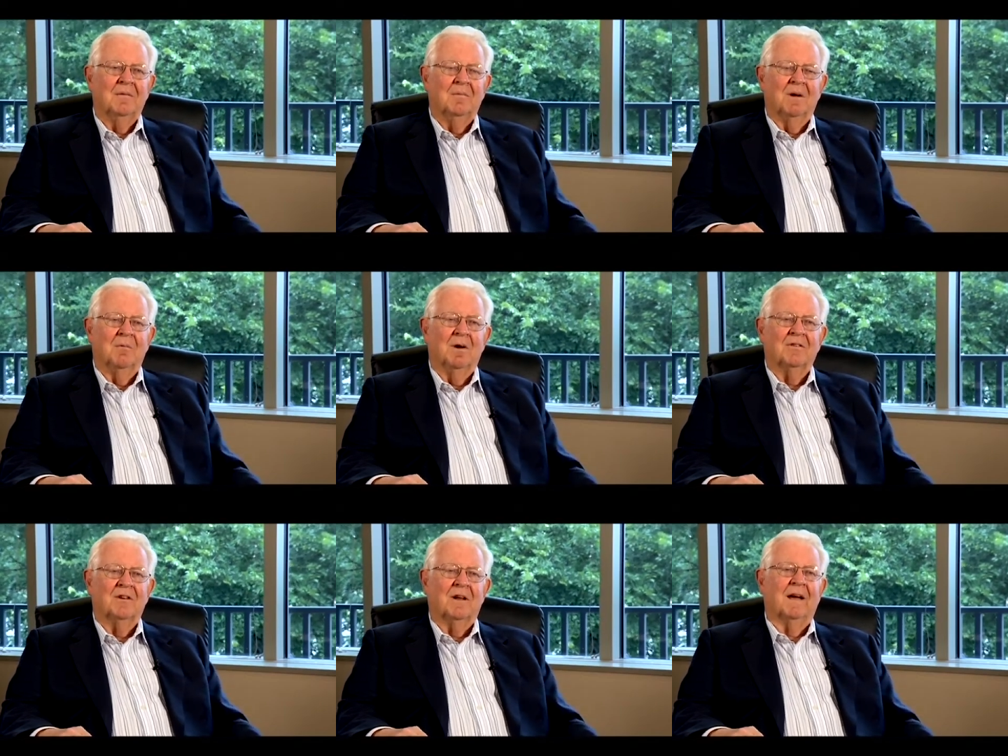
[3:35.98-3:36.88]
but it
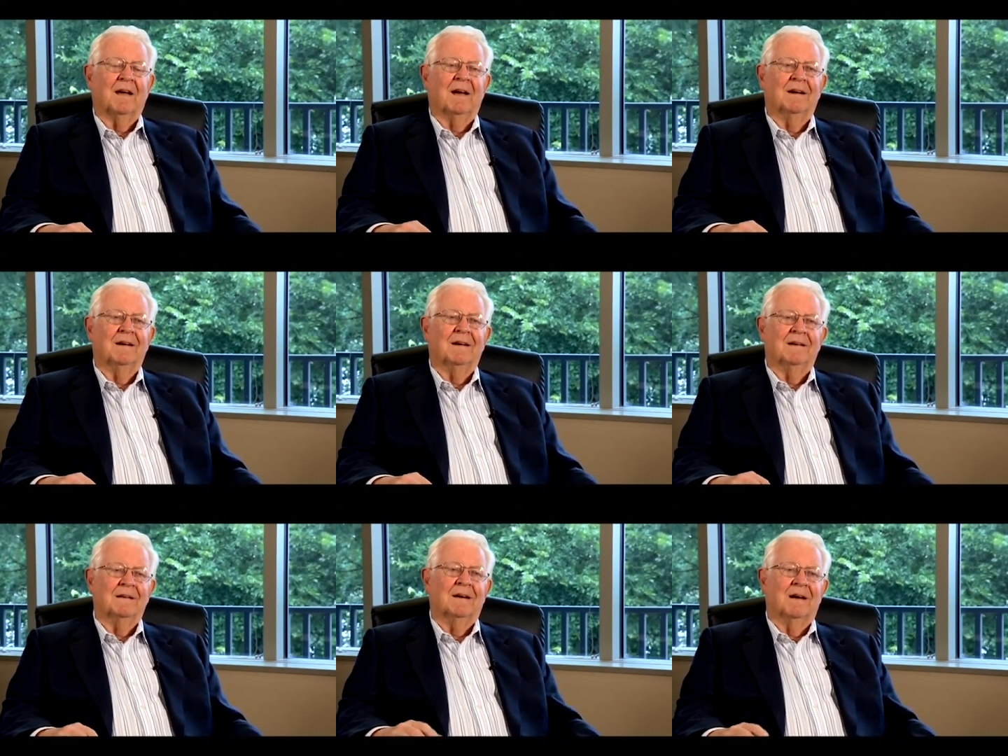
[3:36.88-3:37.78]
wasn't like,
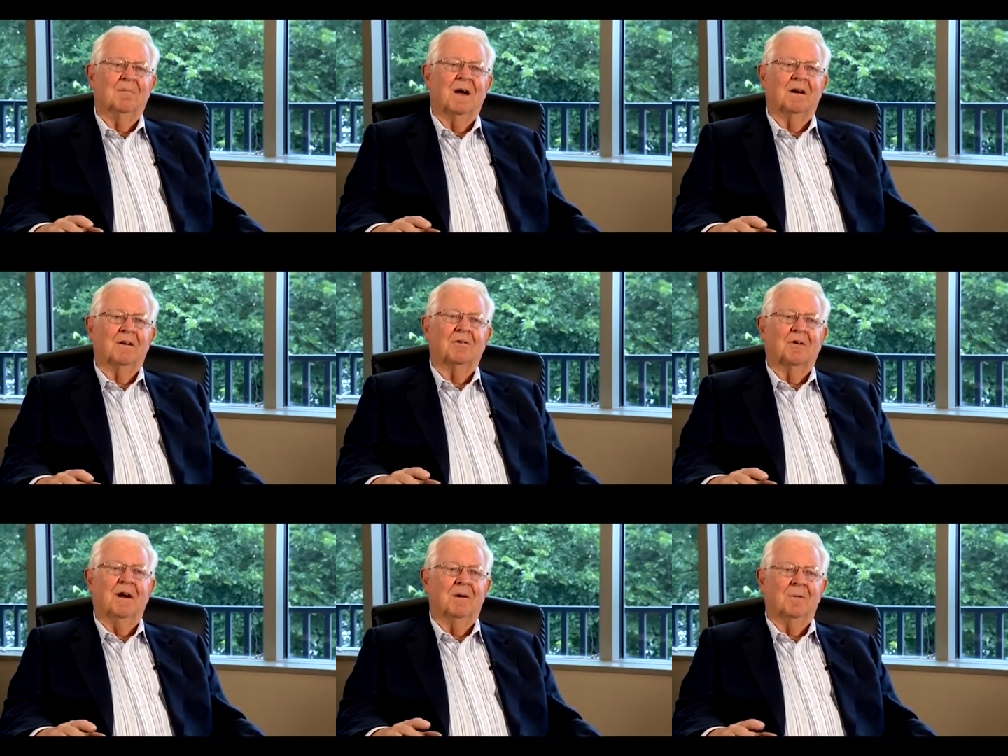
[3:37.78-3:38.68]
I'm not going to
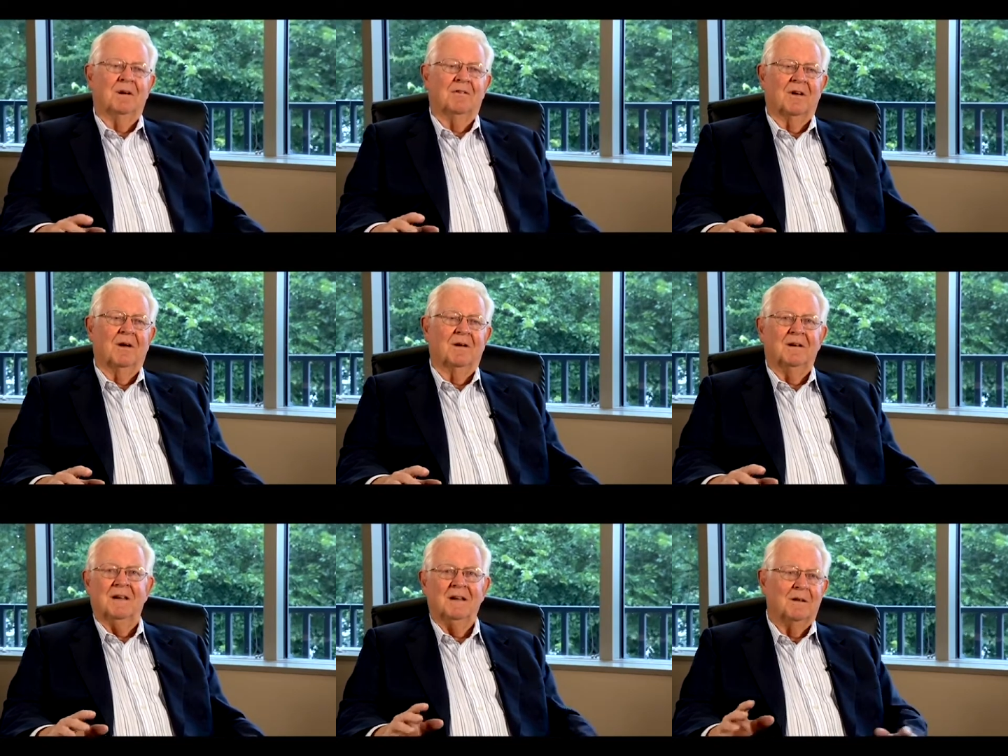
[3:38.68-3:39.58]
try it because I
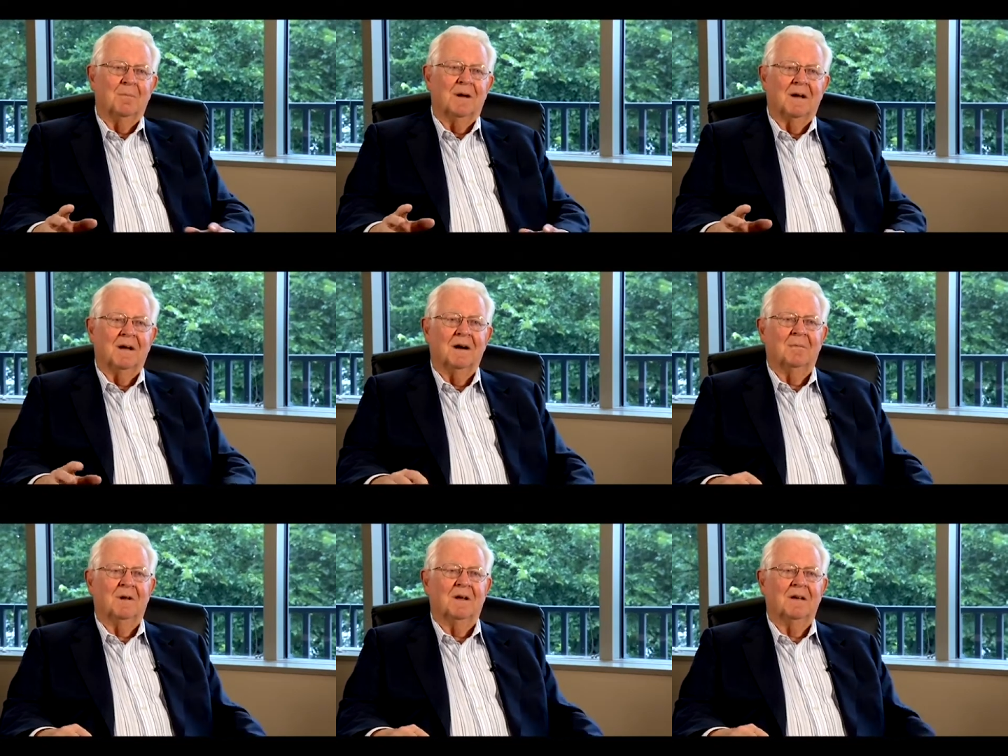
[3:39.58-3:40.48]
need the big
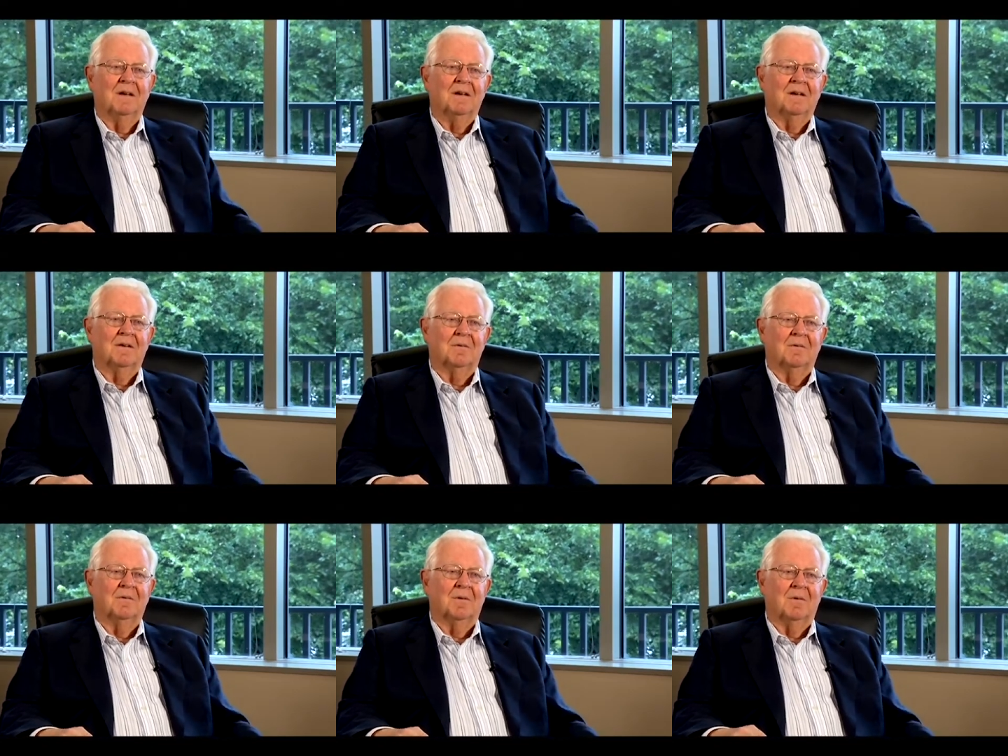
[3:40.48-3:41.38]
company,
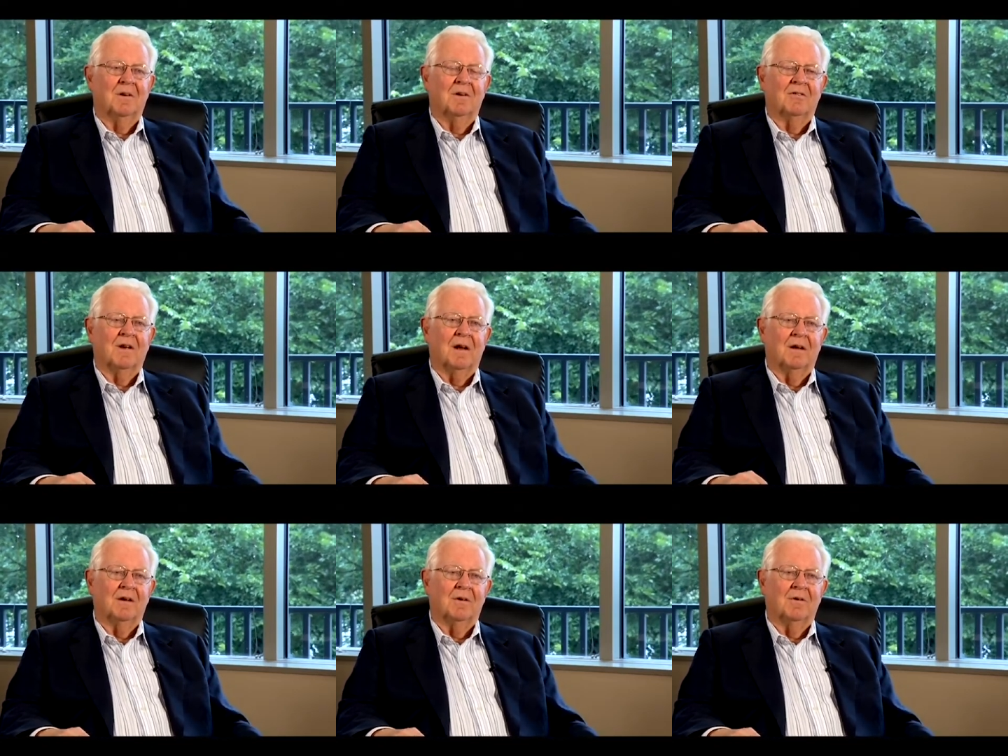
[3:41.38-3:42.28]
when we decided
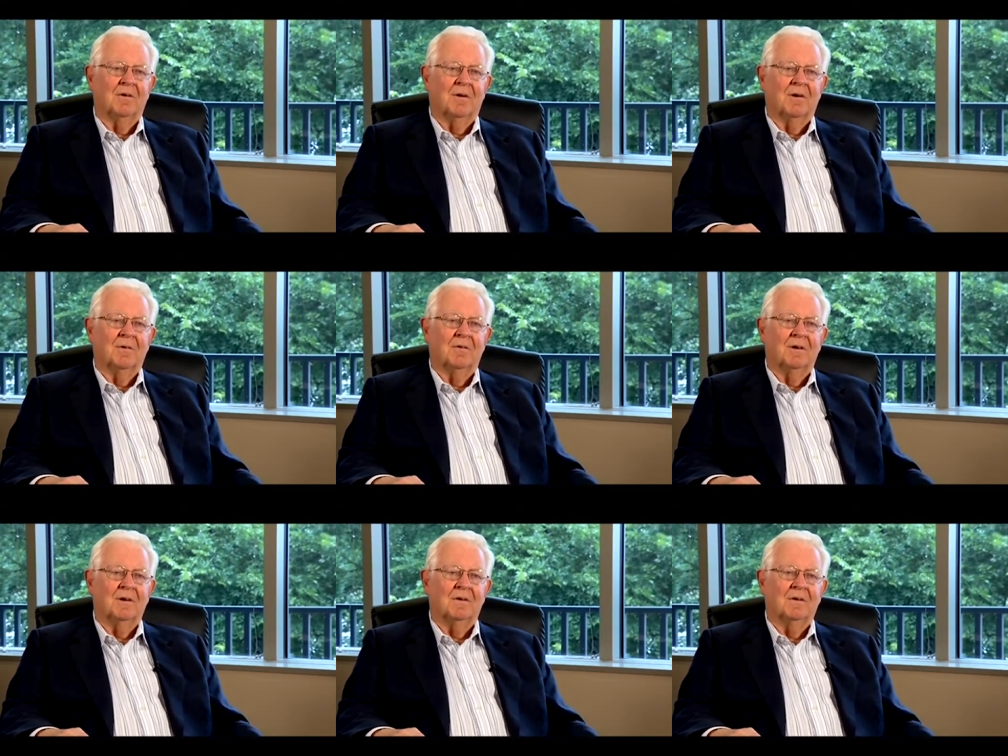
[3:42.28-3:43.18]
to go into our own
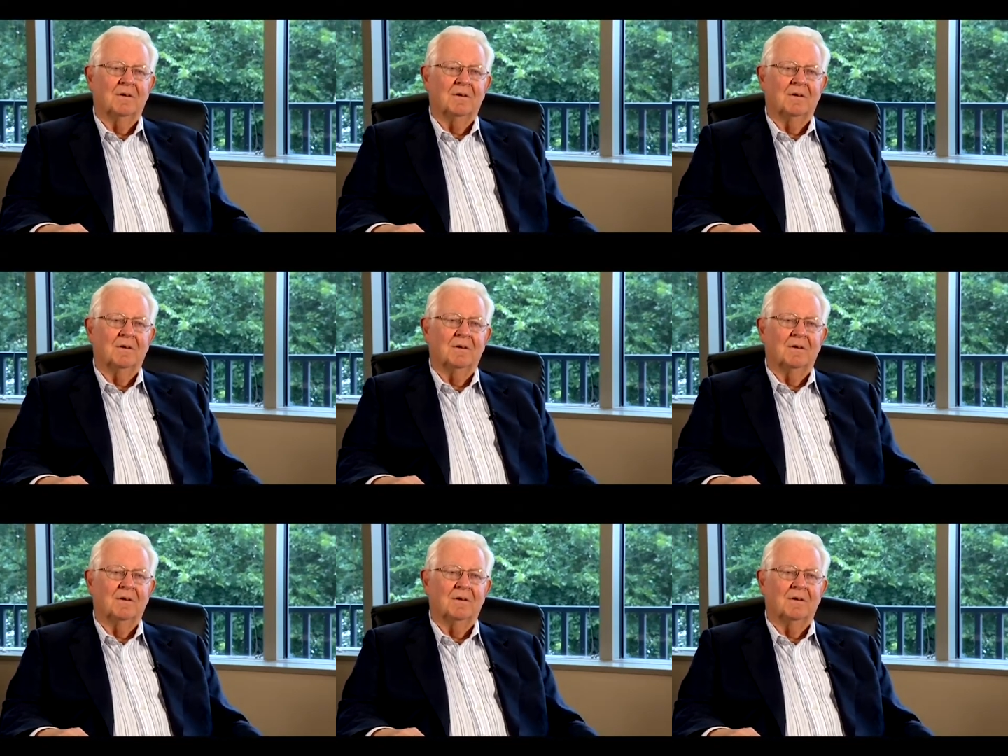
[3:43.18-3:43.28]
deal.